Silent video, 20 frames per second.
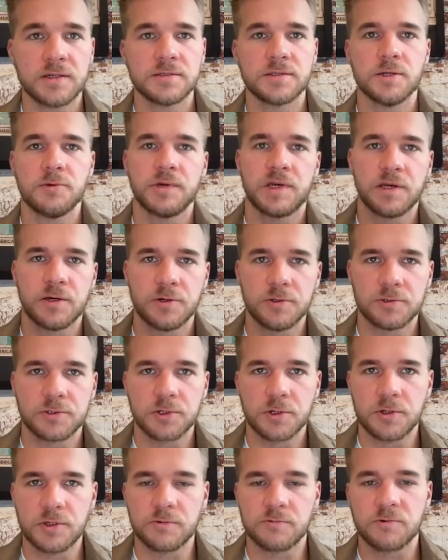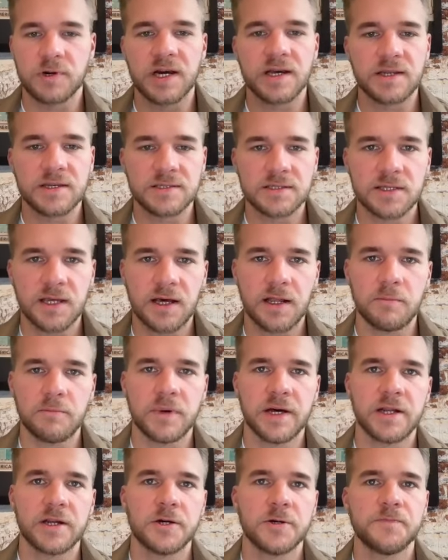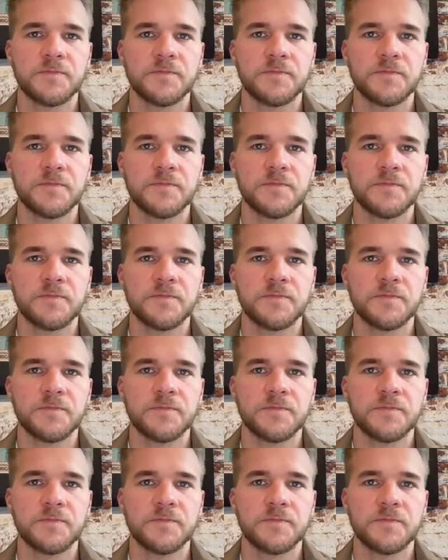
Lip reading: so we can control the writing style better